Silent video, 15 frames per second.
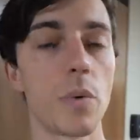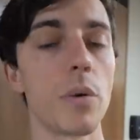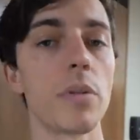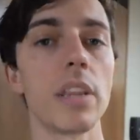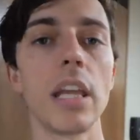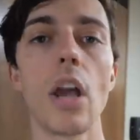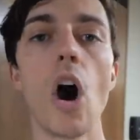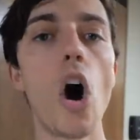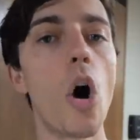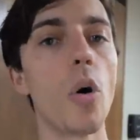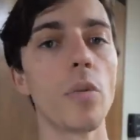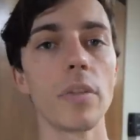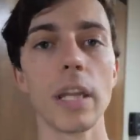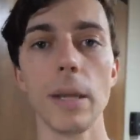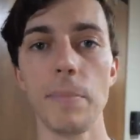We were the
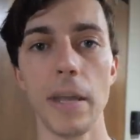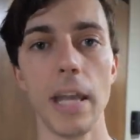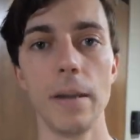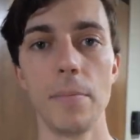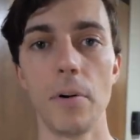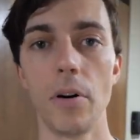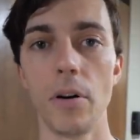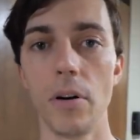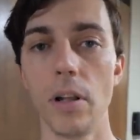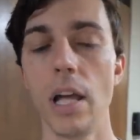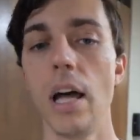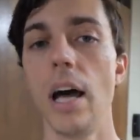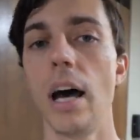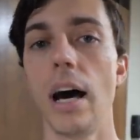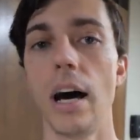only people
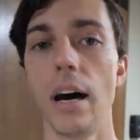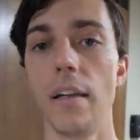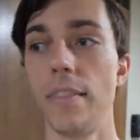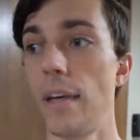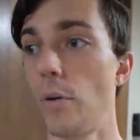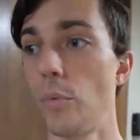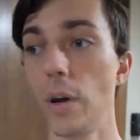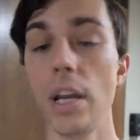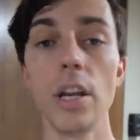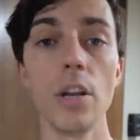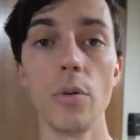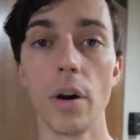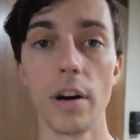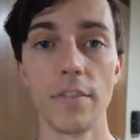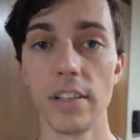that we
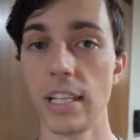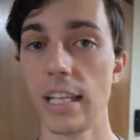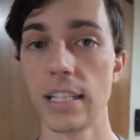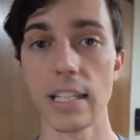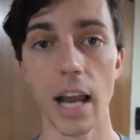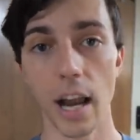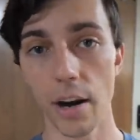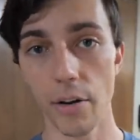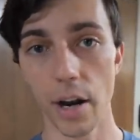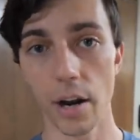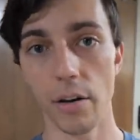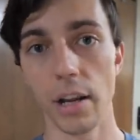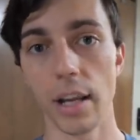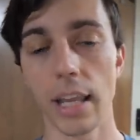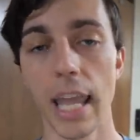knew of in the entire
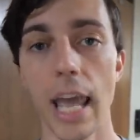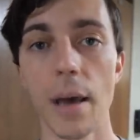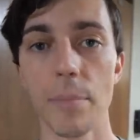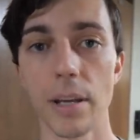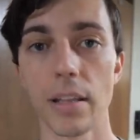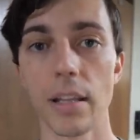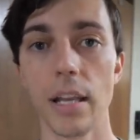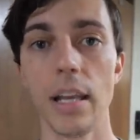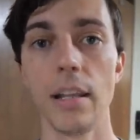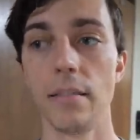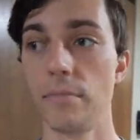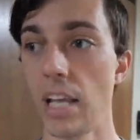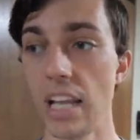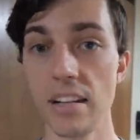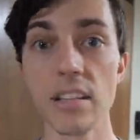area camping
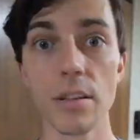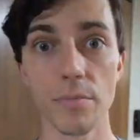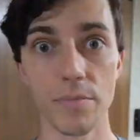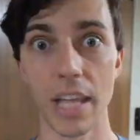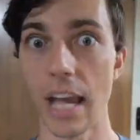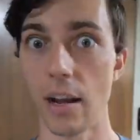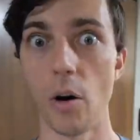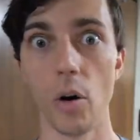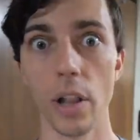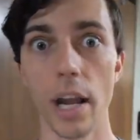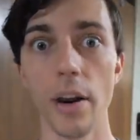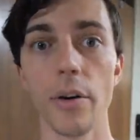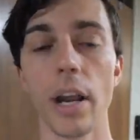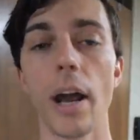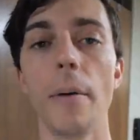in the, that whole
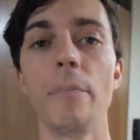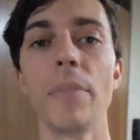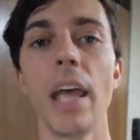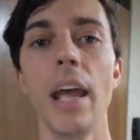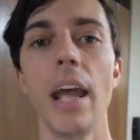area.